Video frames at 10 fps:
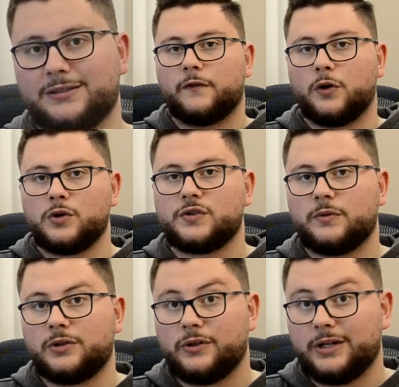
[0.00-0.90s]
Focus on
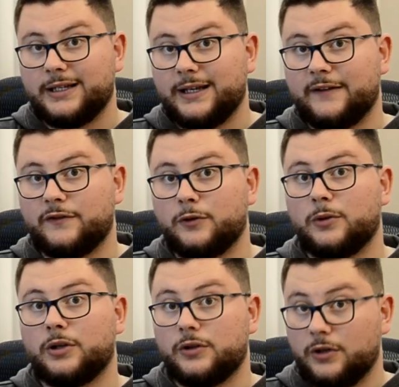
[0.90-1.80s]
what you already have, not
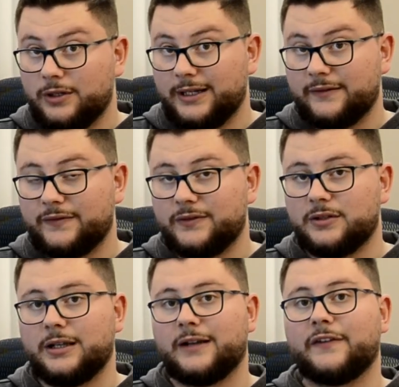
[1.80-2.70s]
what you don't have,
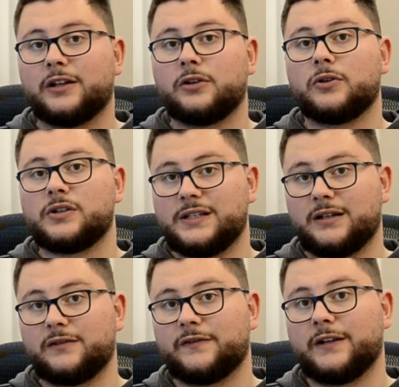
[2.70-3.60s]
and value
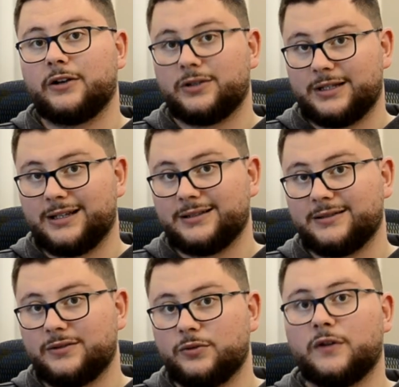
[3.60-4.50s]
yourself and your
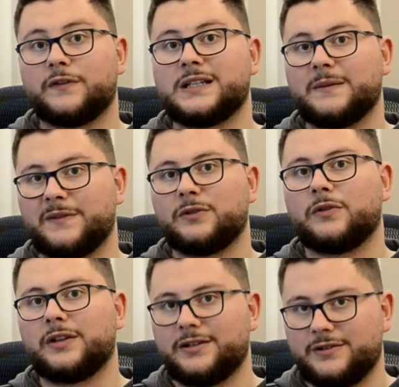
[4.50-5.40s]
talent to offer something to
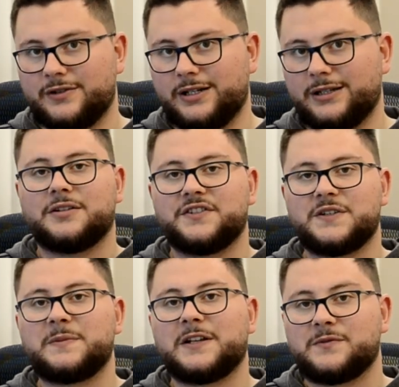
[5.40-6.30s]
the industry.
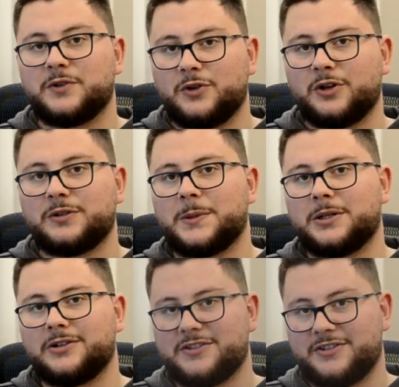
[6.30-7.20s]
Just because we talked about
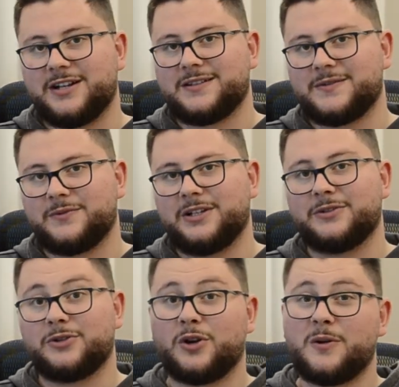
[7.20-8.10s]
our strengths, we need
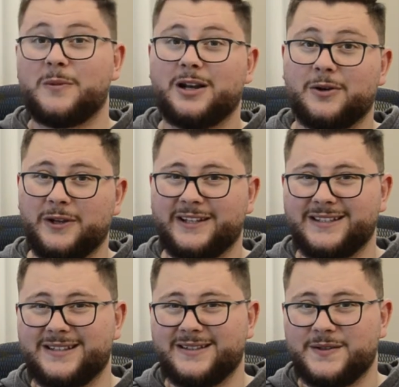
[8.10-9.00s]
to talk about our
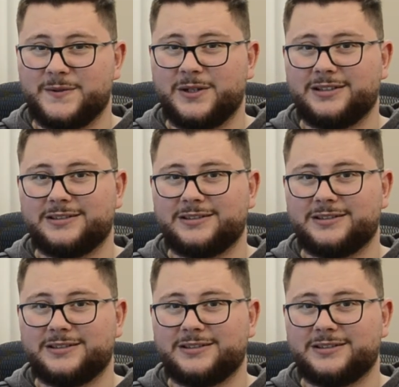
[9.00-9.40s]
weaknesses as well.